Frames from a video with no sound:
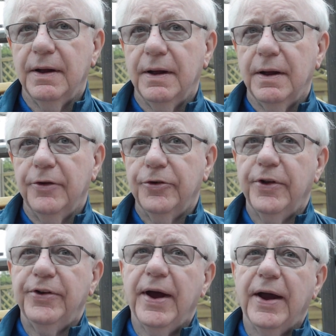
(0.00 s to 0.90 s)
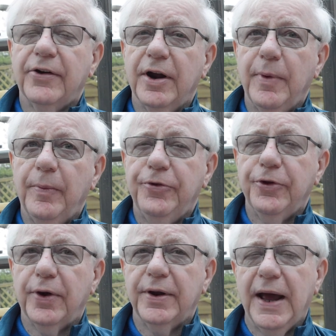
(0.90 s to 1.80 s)
So the diagram I'm
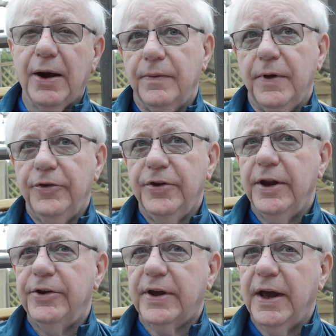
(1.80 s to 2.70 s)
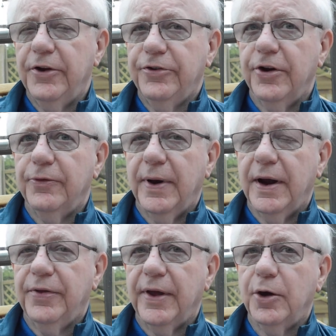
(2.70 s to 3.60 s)
showing now is an indication of where I
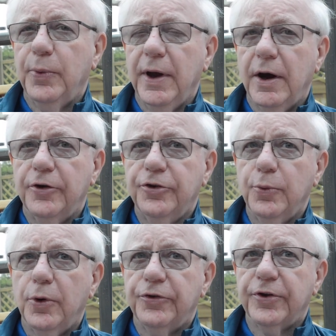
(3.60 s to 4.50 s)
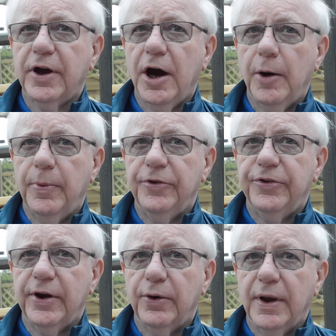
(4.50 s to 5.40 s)
think we are towards a carbon
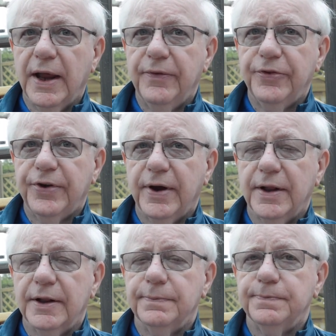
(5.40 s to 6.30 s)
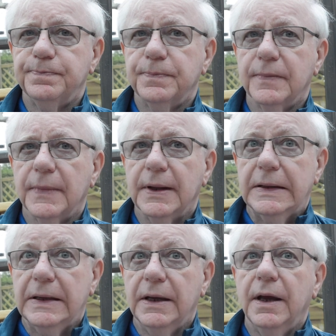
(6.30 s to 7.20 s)
zero lifestyle.
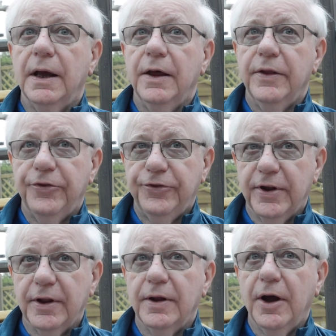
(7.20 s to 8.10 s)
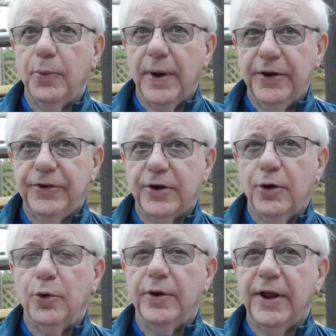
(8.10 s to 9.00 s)
There's still a way to
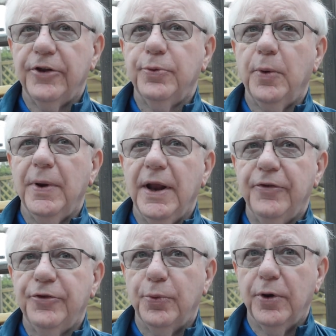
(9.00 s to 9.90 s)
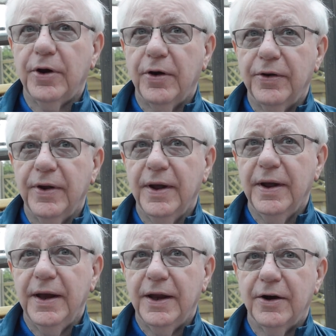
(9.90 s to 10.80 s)
go, and that's what we'll have to work on
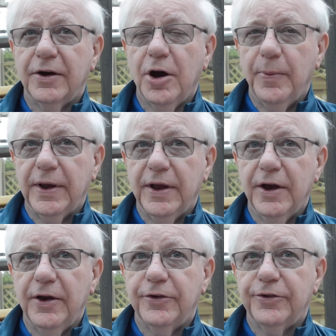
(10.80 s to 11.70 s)
in our coming years.